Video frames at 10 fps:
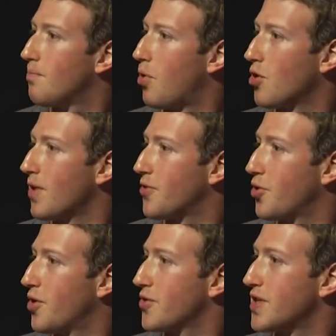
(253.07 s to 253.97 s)
part of my
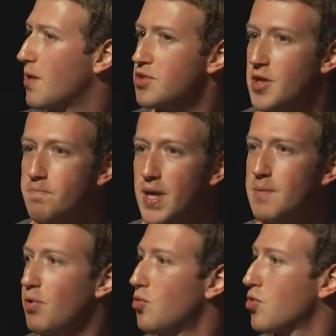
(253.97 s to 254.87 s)
theory at the time was that
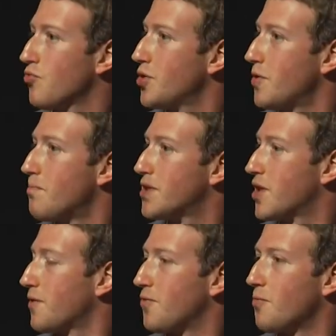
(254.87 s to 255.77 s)
people were really
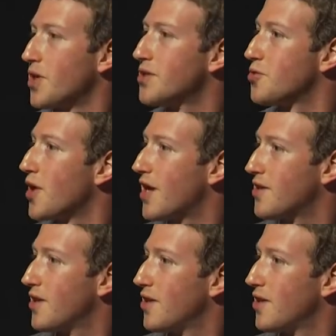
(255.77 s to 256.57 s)
missing from the internet.